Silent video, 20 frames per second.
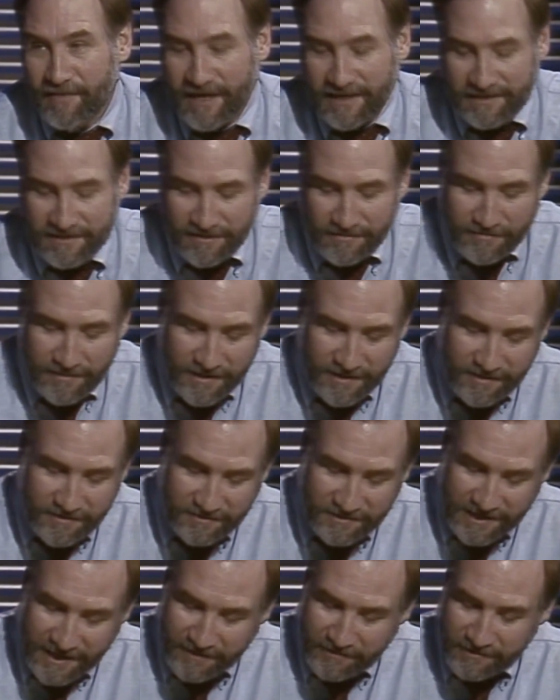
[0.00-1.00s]
by somebody
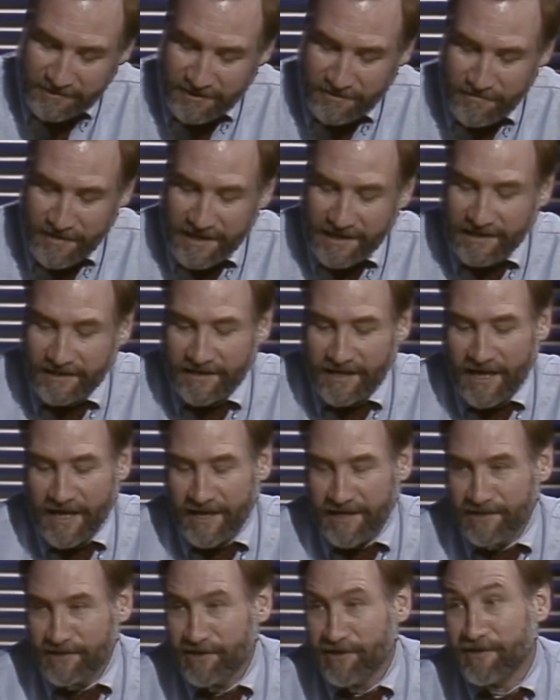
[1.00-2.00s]
who's able to make a
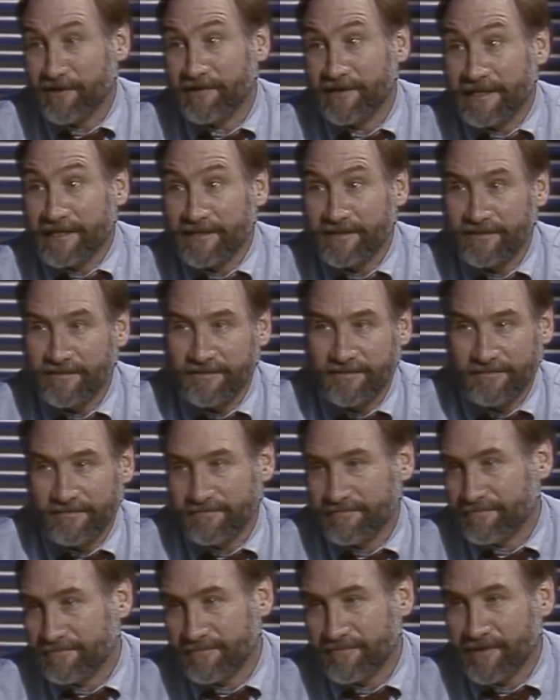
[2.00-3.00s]
line turn into
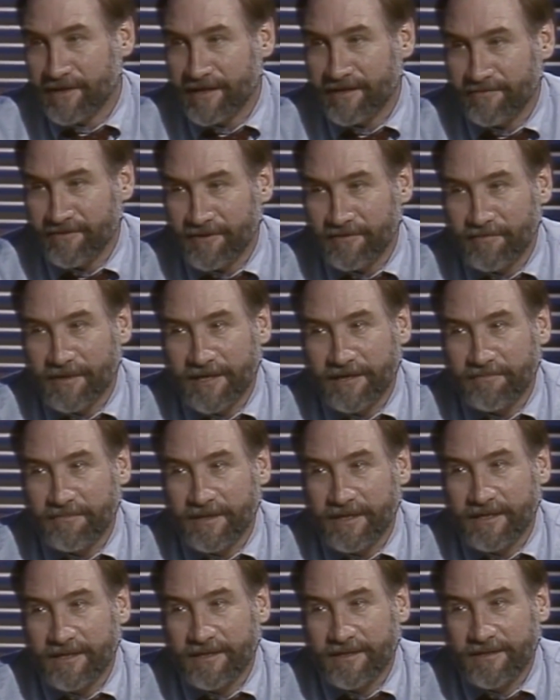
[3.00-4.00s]
whatever it might
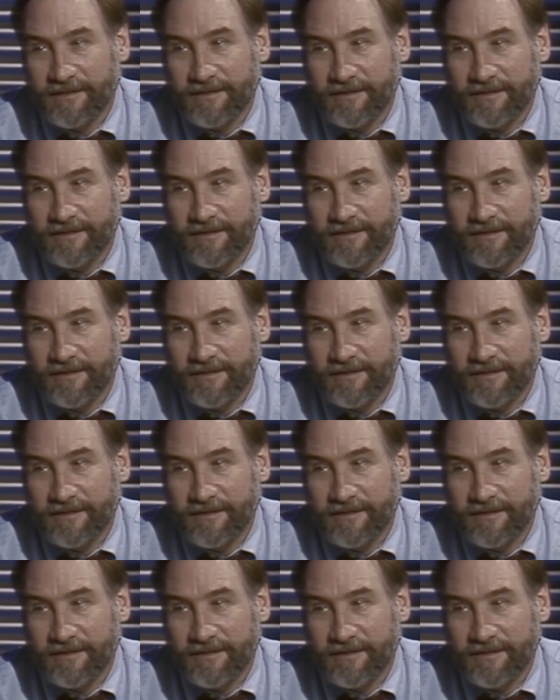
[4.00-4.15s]
be.